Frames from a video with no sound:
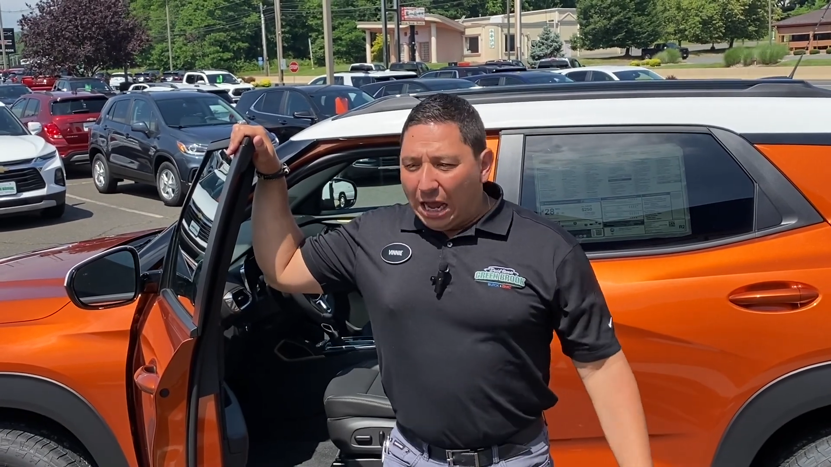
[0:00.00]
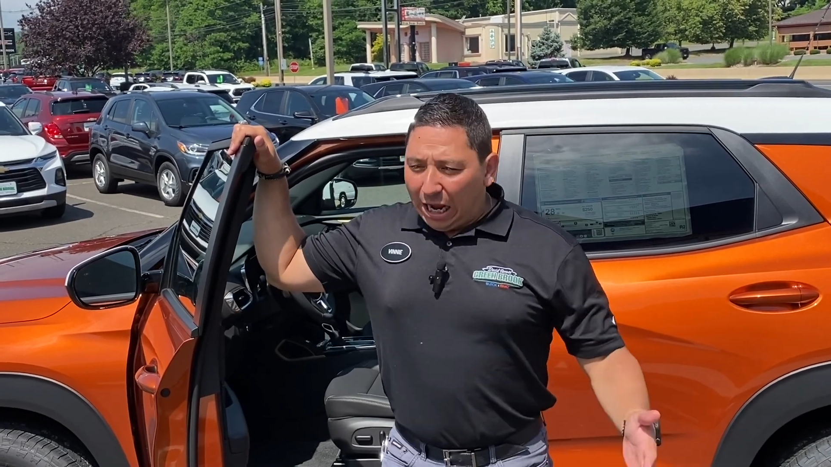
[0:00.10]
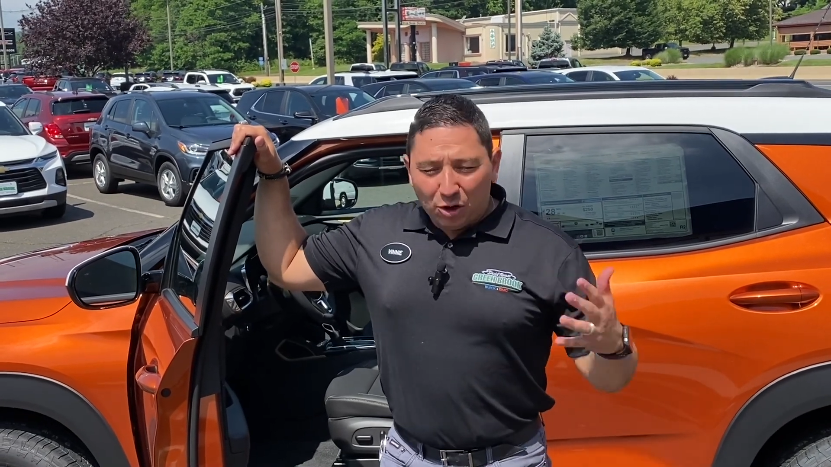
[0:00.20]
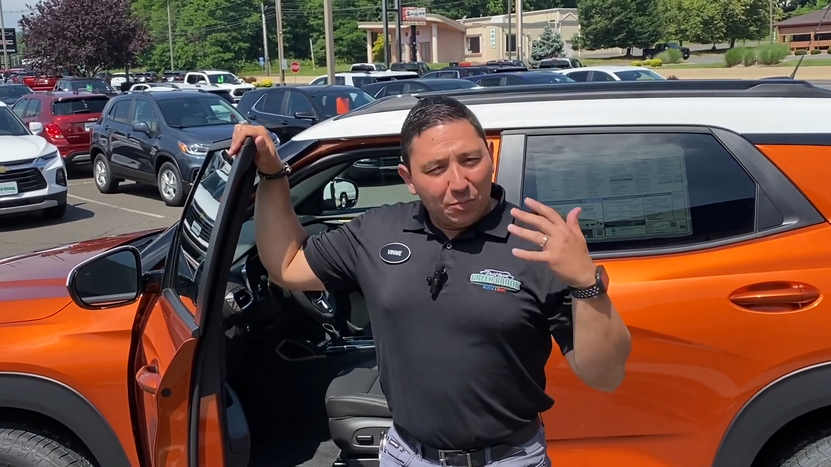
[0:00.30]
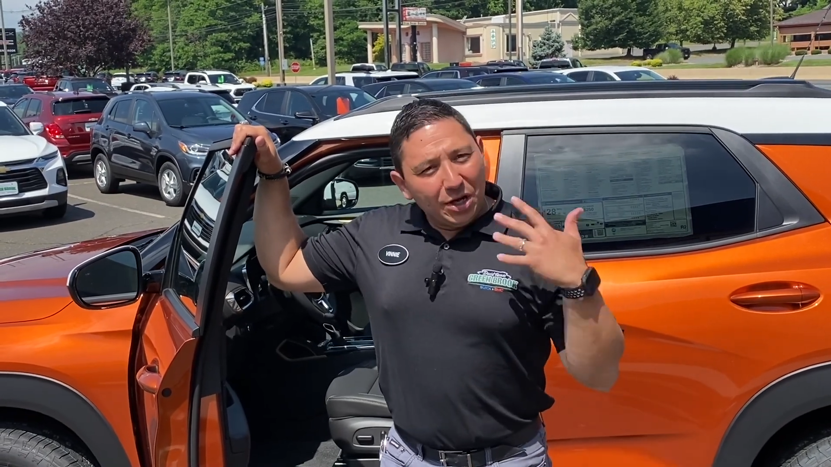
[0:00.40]

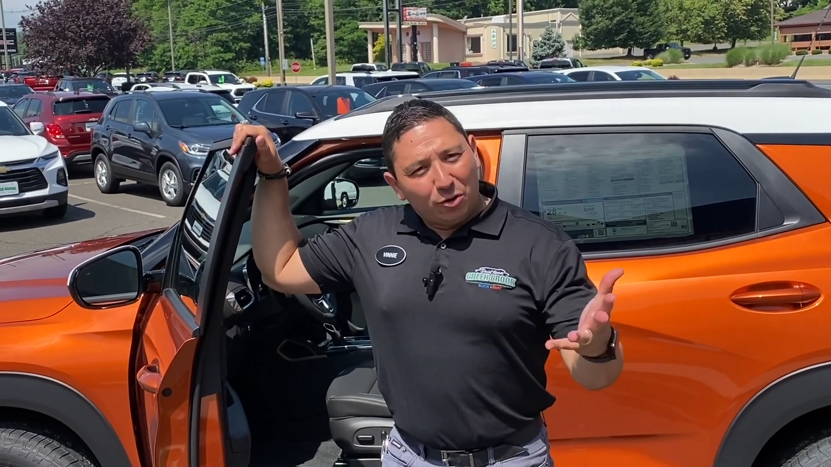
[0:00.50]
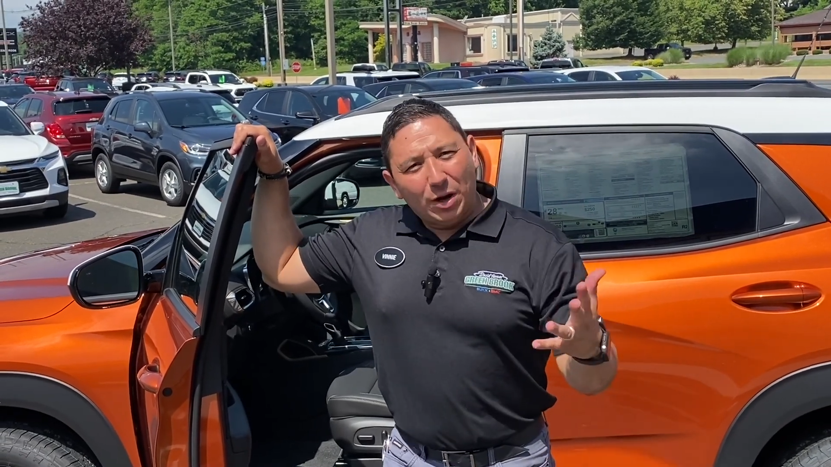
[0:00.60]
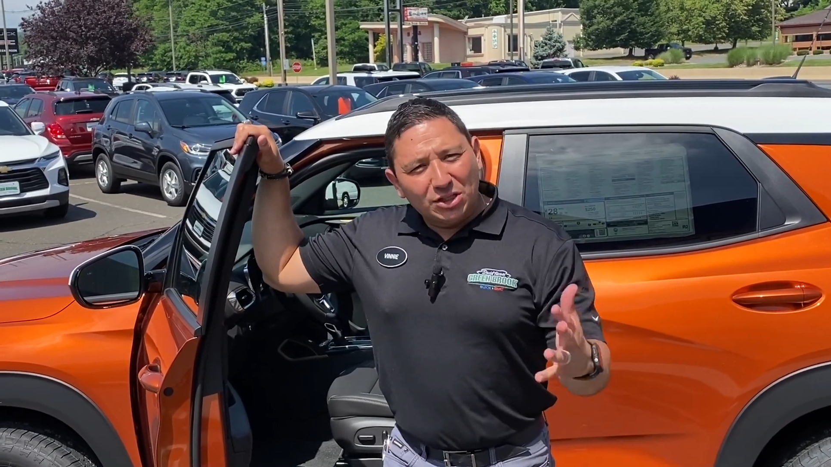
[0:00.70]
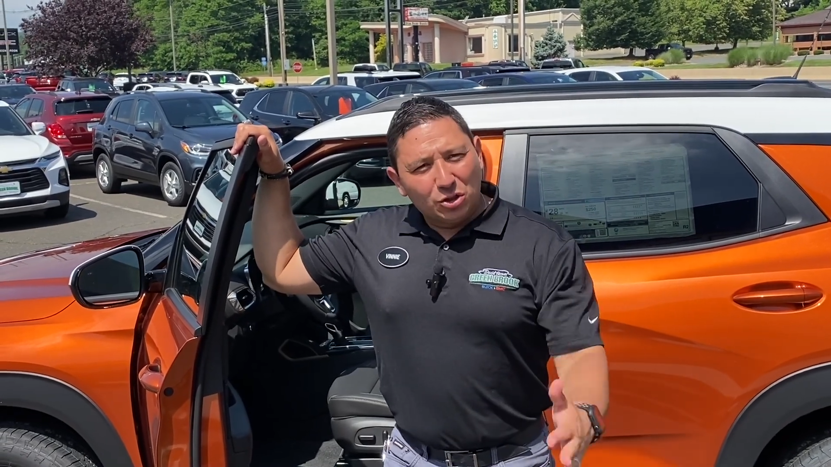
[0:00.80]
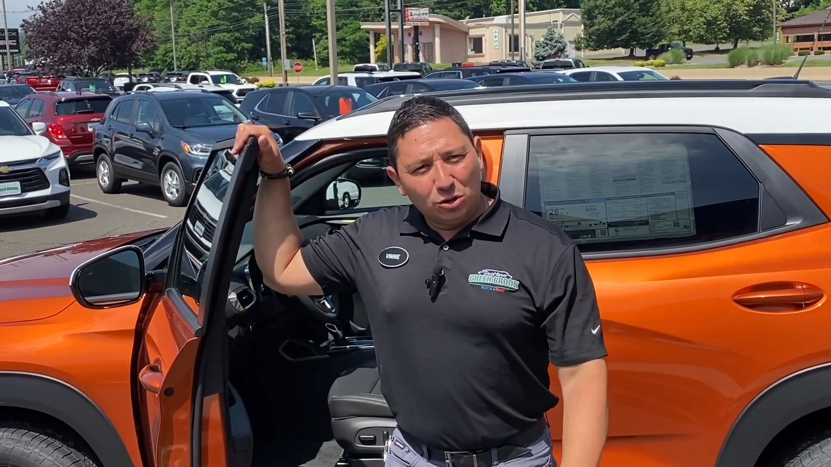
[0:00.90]
It could be a
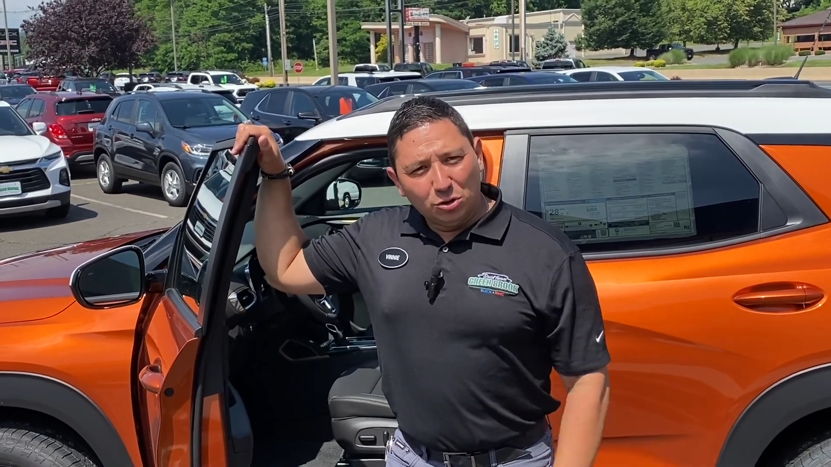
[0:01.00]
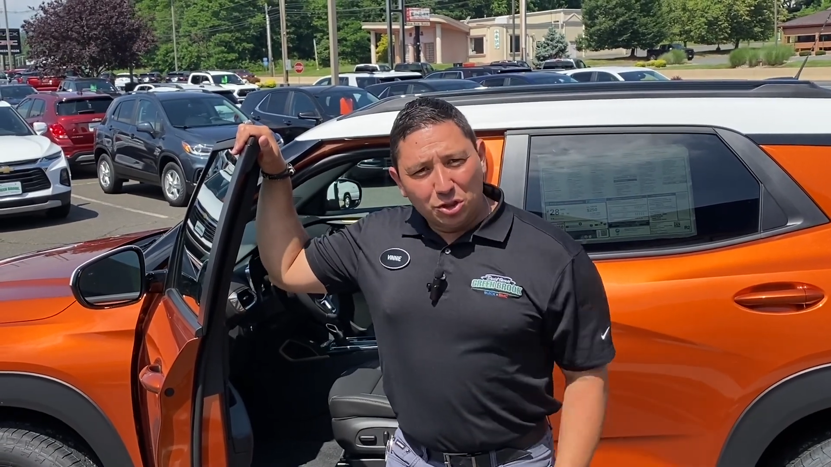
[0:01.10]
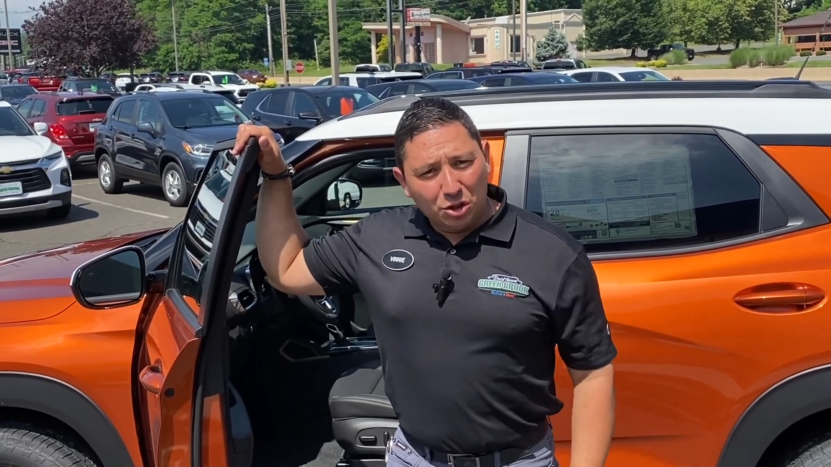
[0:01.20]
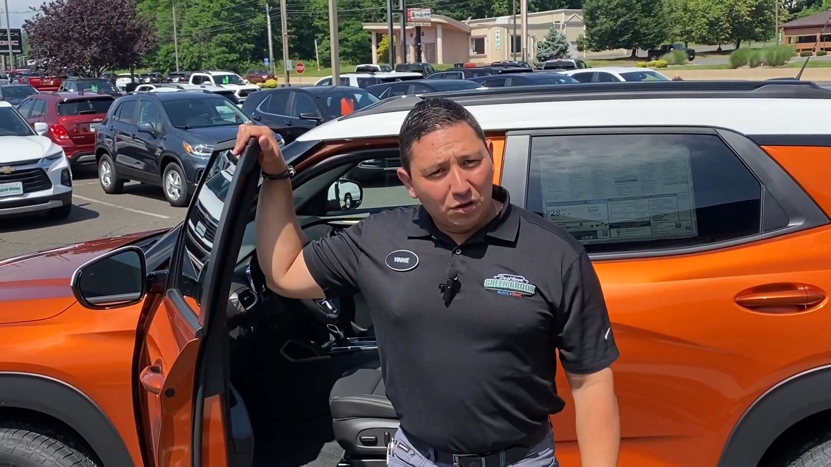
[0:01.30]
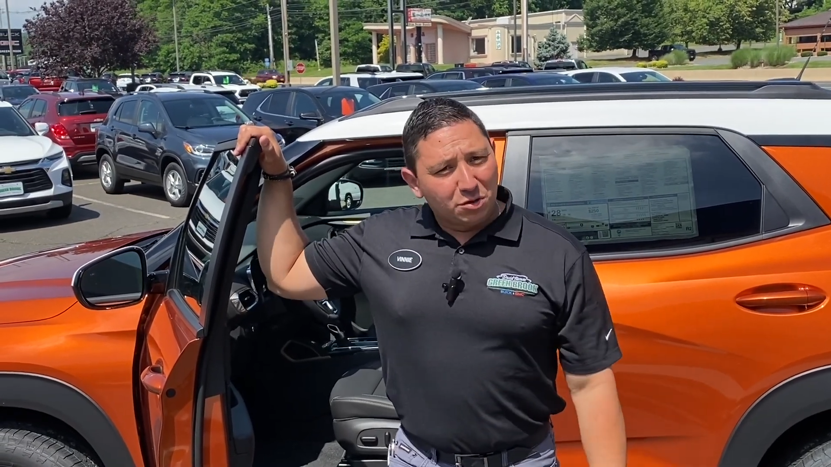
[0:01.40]
great solution,